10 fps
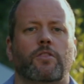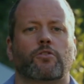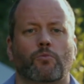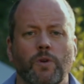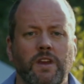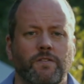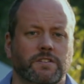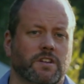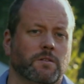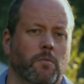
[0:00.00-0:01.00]
three
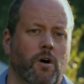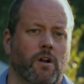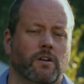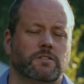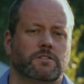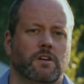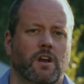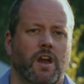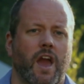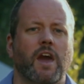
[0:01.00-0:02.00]
visiting Mars,
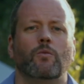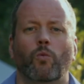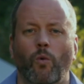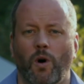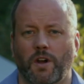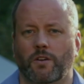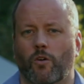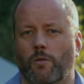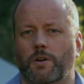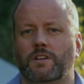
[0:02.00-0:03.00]
and one
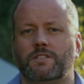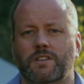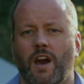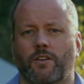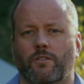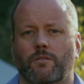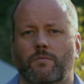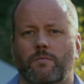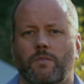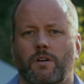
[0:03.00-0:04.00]
orbiting Saturn.
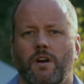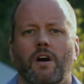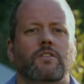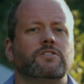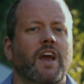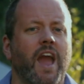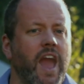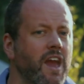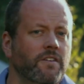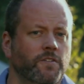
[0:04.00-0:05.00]
There's a
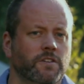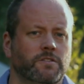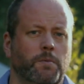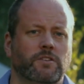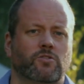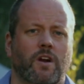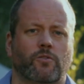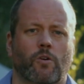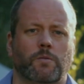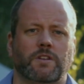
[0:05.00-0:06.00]
handful of
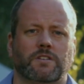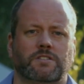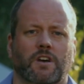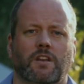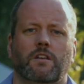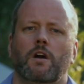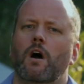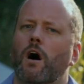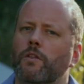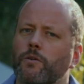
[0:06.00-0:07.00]
spacecraft orbiting the Sun,
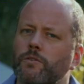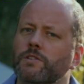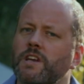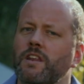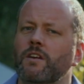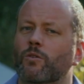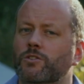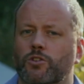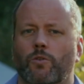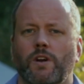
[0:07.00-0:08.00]
although they're leading or
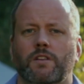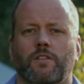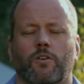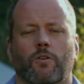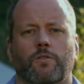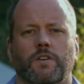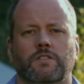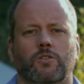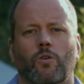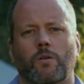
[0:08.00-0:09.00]
trailing the Earth in
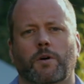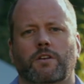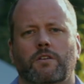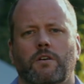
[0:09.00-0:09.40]
its orbit.